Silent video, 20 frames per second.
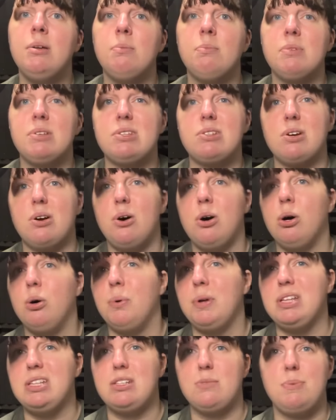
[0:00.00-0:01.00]
must
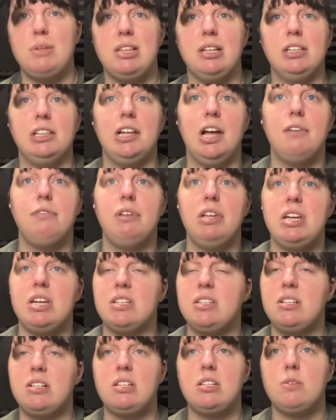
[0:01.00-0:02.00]
always be the
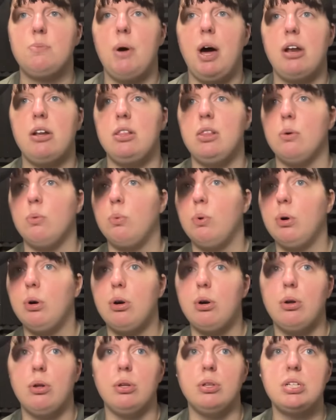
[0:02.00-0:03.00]
loveliest spot in the
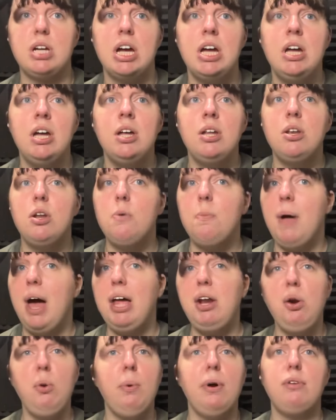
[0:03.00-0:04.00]
world, no
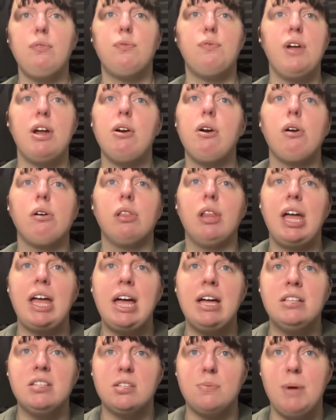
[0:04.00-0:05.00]
matter what fairer
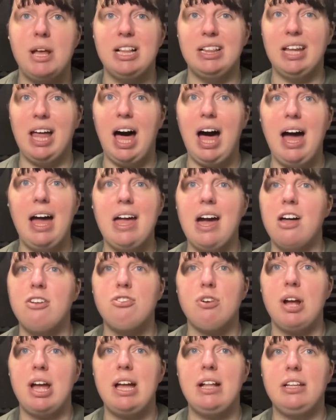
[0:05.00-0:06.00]
lands may lie
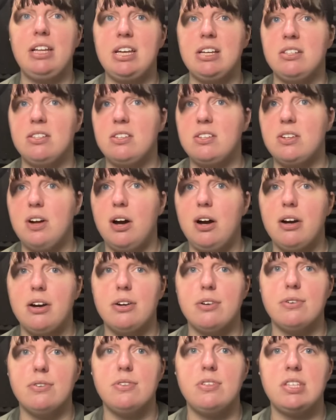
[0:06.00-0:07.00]
under alien
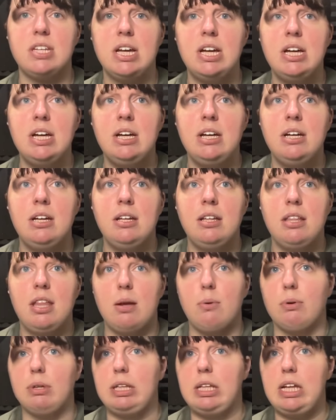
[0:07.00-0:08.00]
stars.
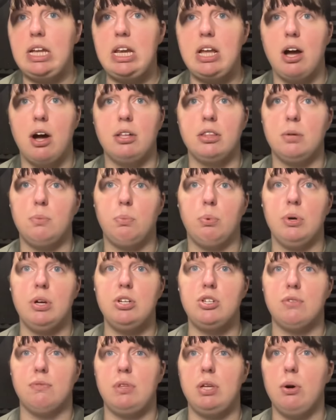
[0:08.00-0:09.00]
They were leaning on the
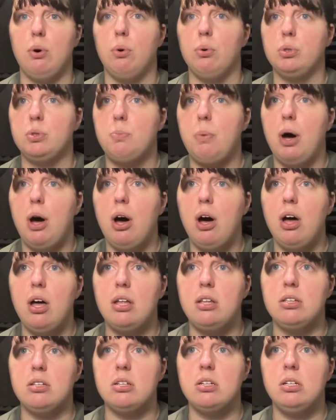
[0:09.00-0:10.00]
bridge of the old
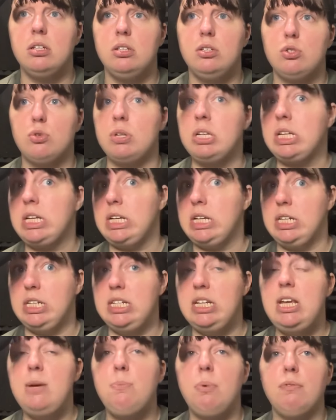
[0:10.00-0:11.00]
pond, drinking
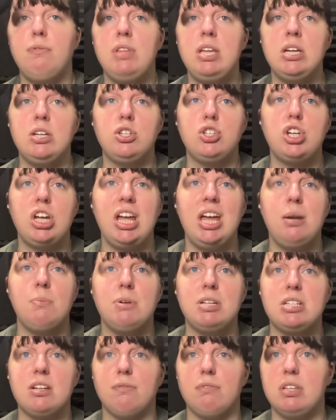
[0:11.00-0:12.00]
deep of the
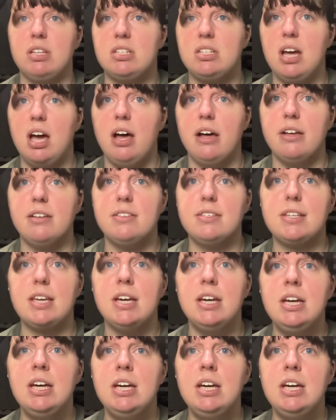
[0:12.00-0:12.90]
enchantment of the dusk,